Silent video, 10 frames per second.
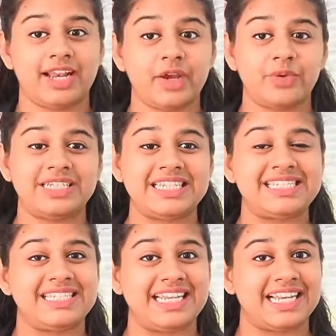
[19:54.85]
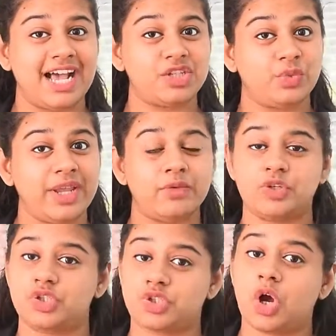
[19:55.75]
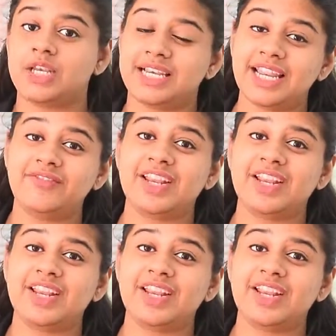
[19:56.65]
equities seen last week was short-lived